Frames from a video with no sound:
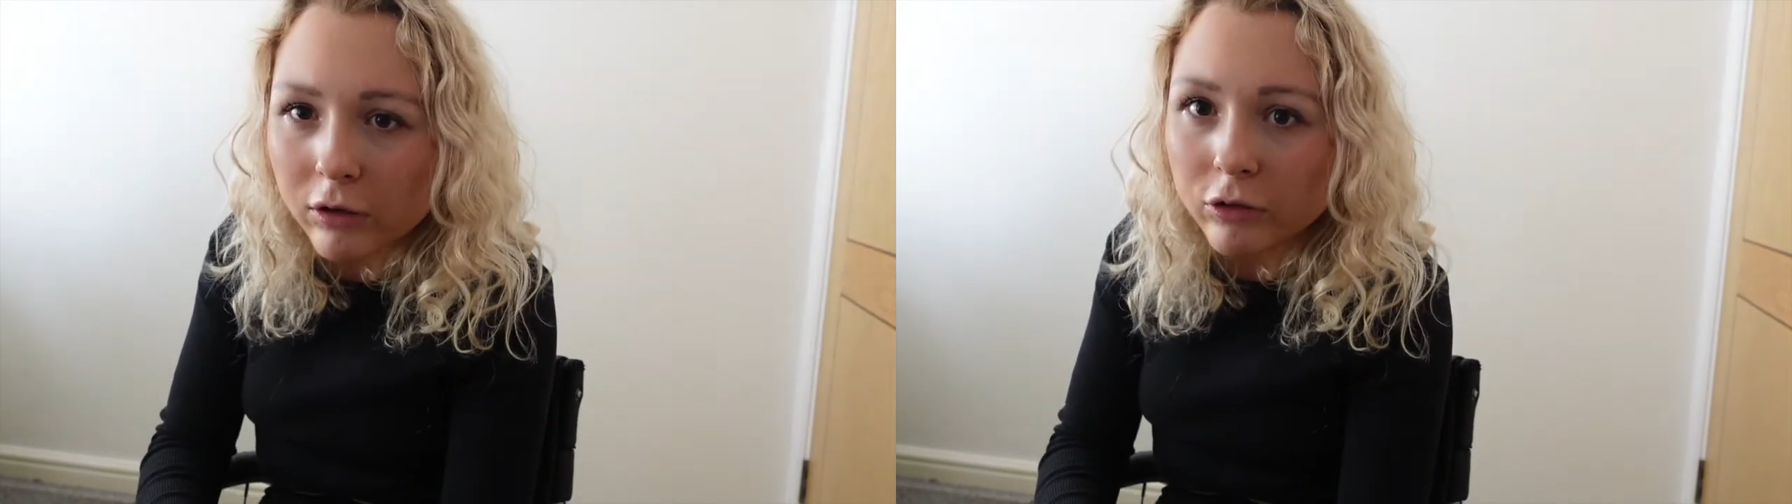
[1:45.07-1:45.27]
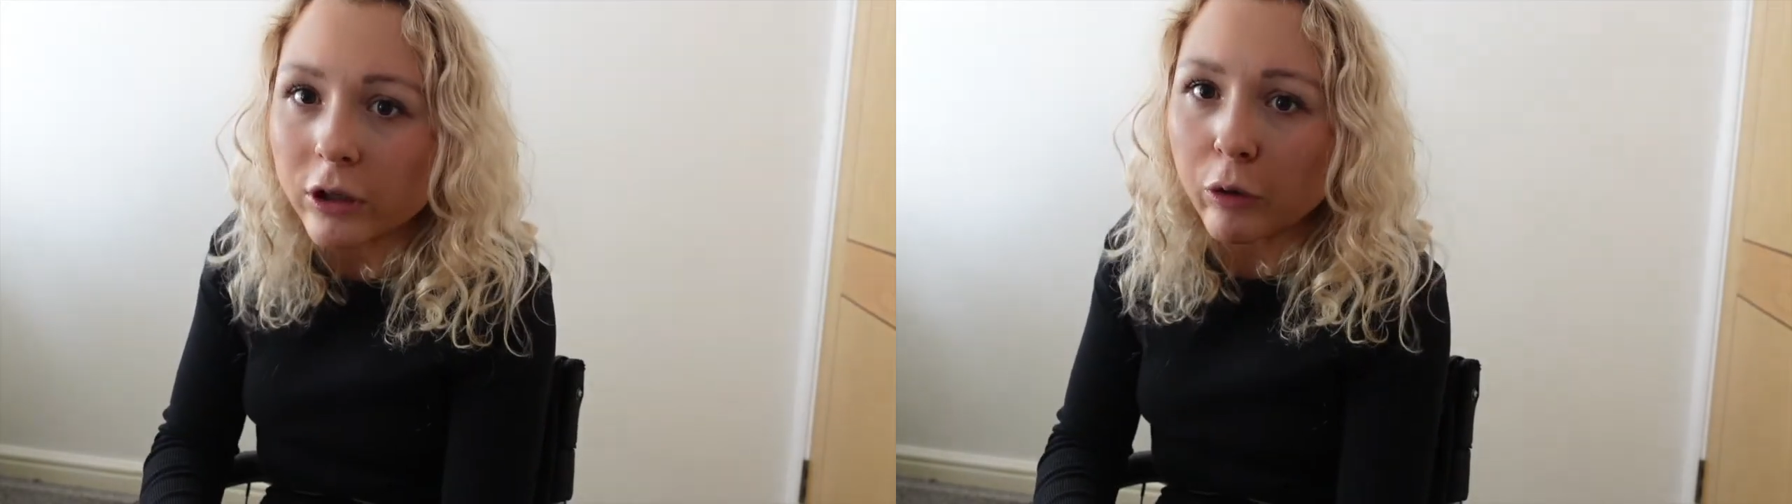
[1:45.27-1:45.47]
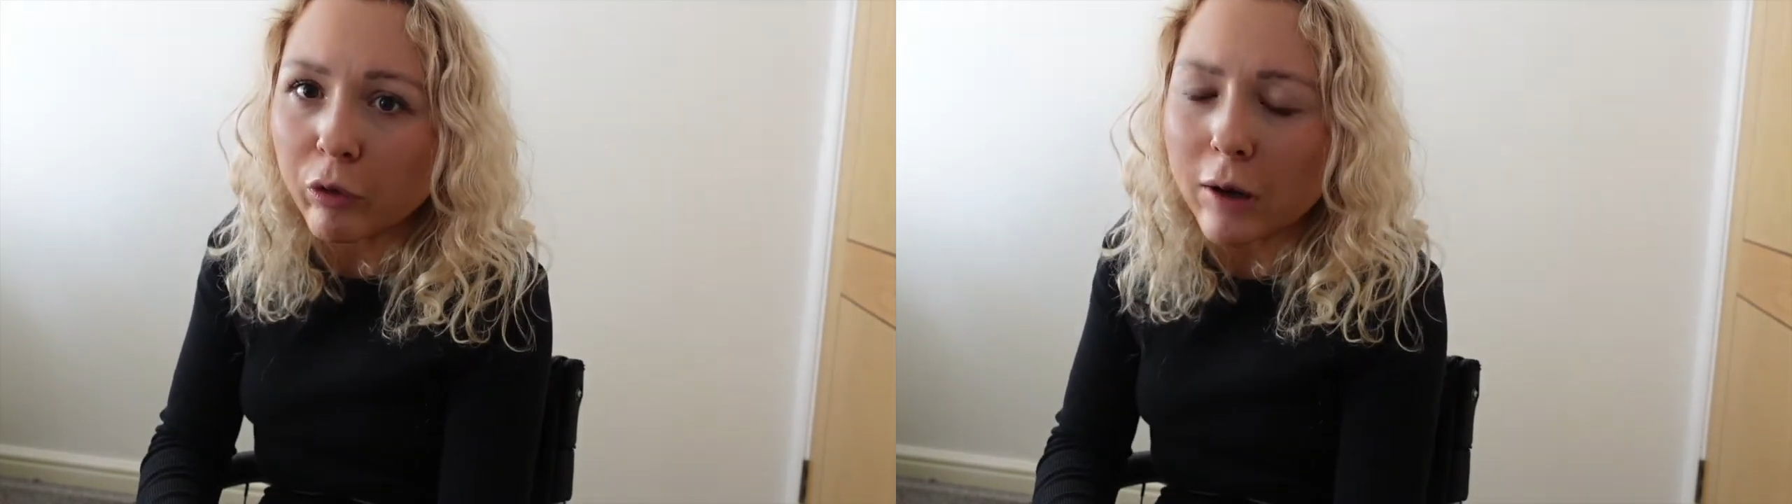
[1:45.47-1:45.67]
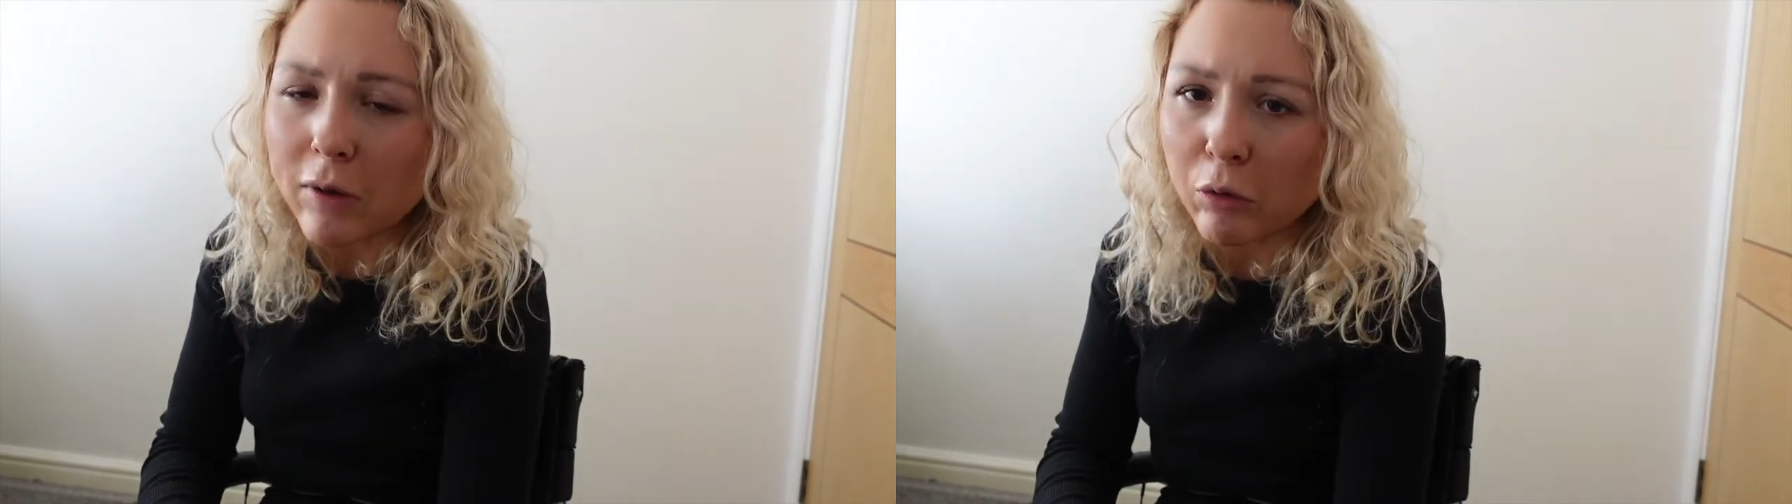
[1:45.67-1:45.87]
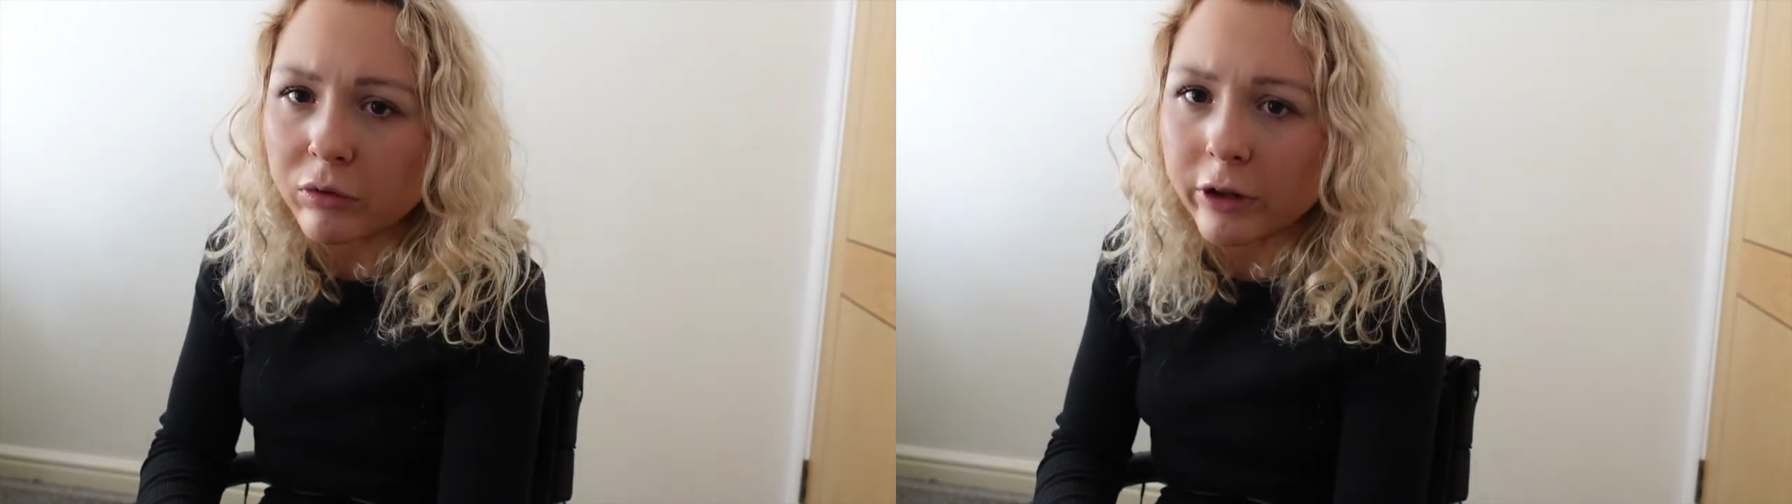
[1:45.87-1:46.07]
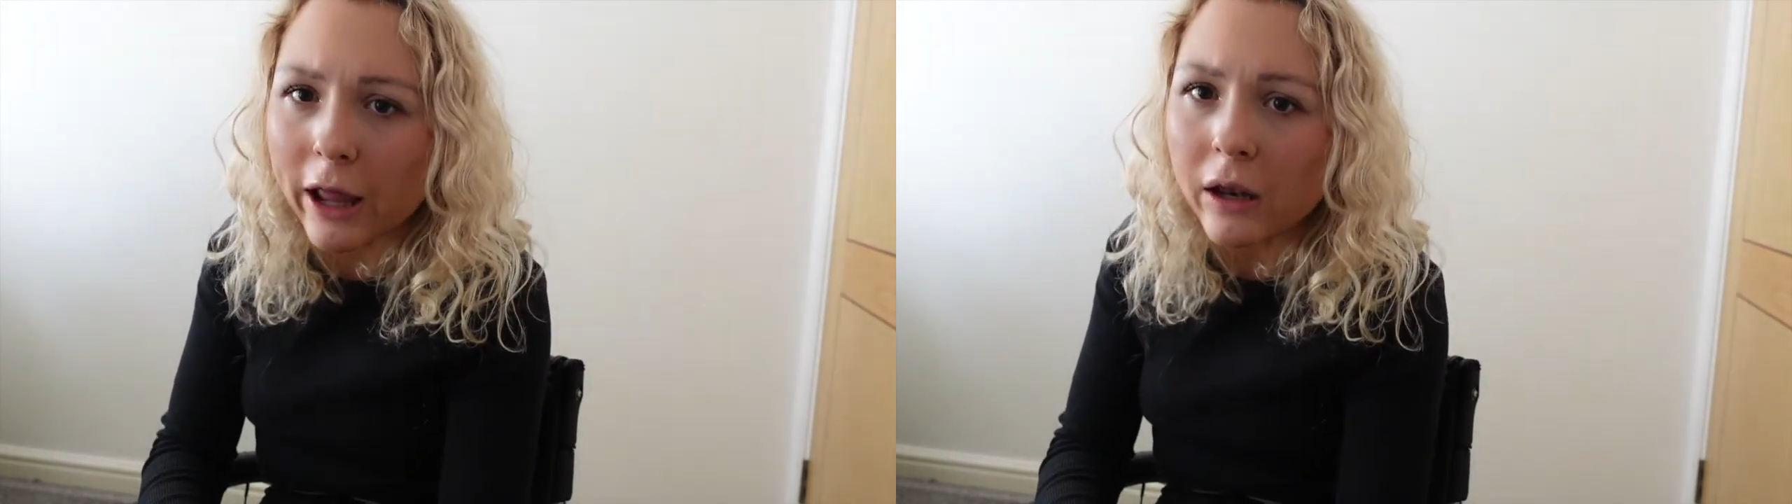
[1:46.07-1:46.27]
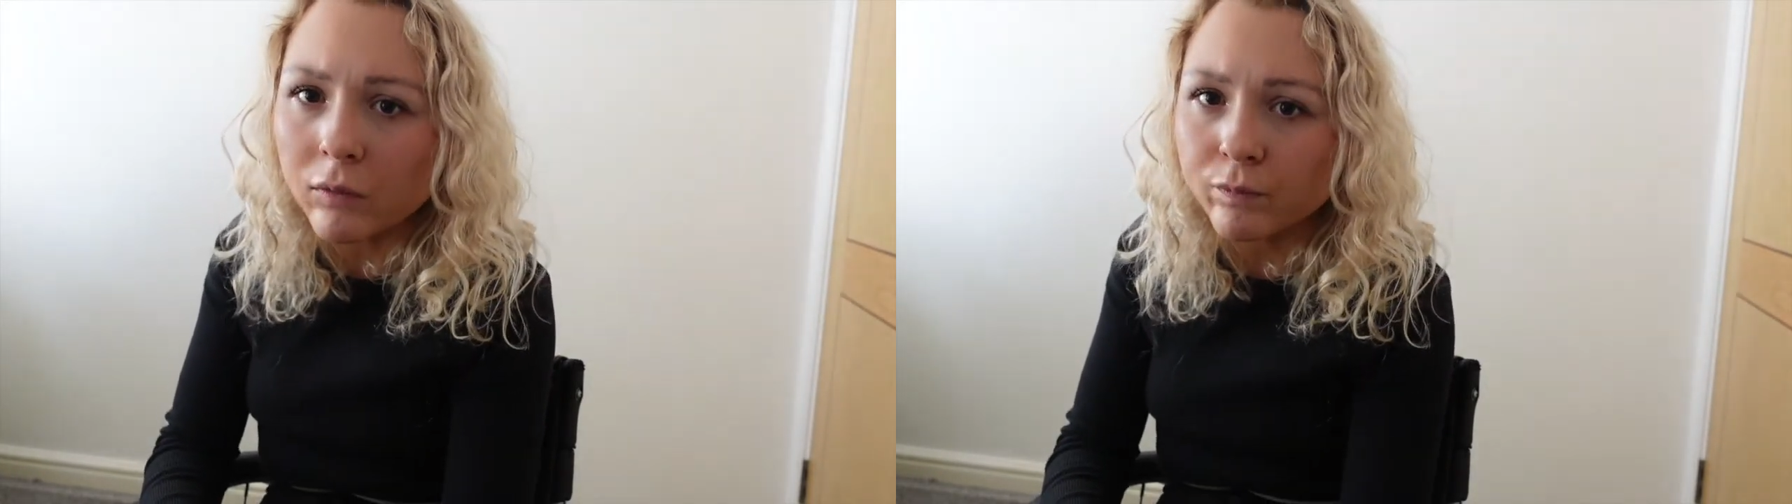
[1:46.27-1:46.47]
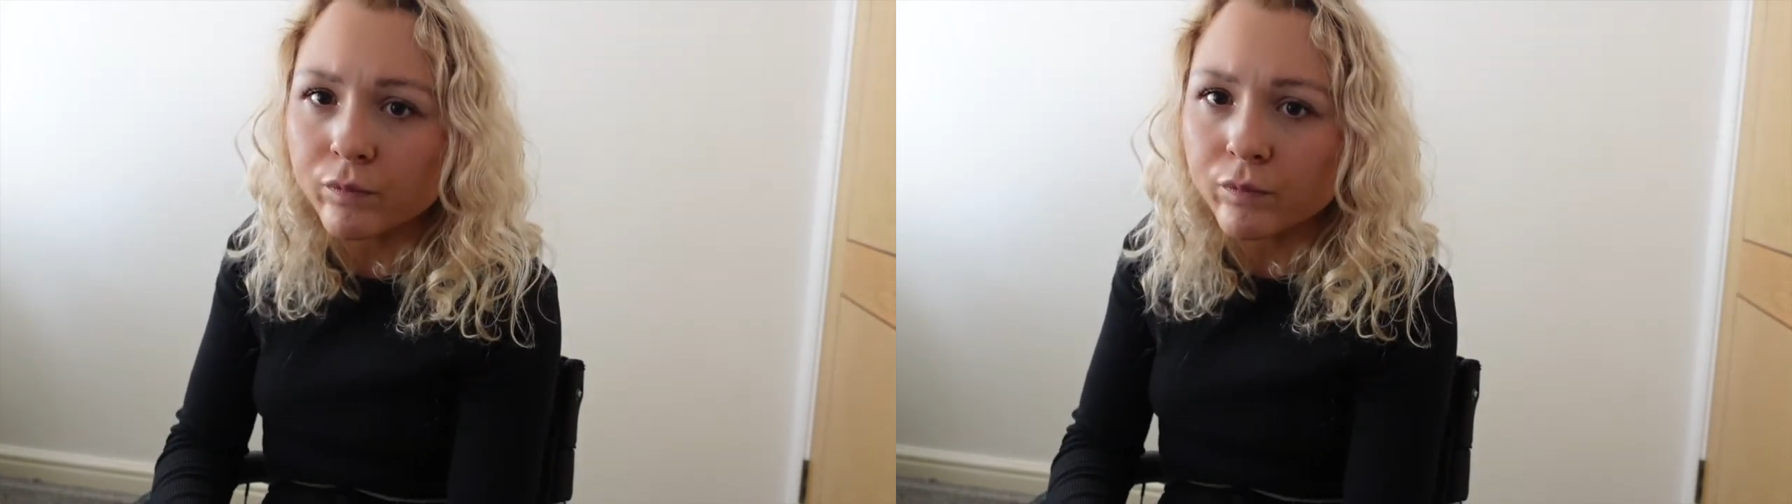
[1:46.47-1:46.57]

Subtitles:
do you come out then?